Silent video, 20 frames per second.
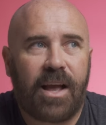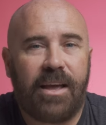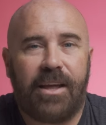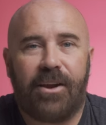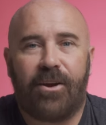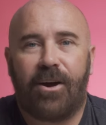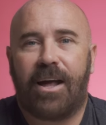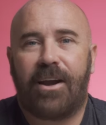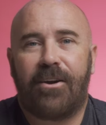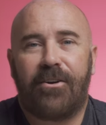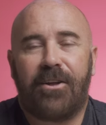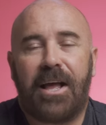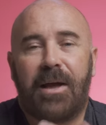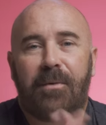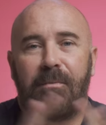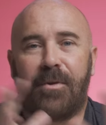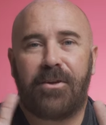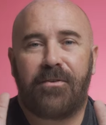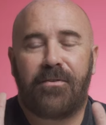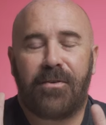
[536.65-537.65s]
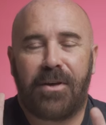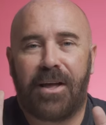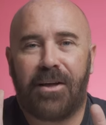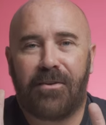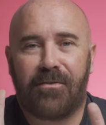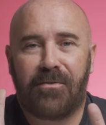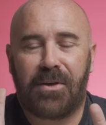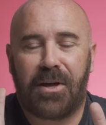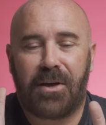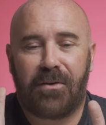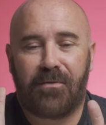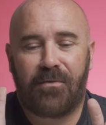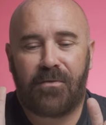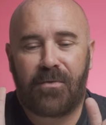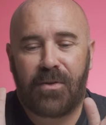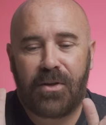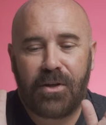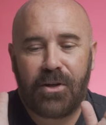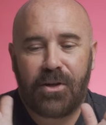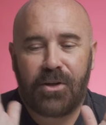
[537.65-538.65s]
you know, I don't know how many of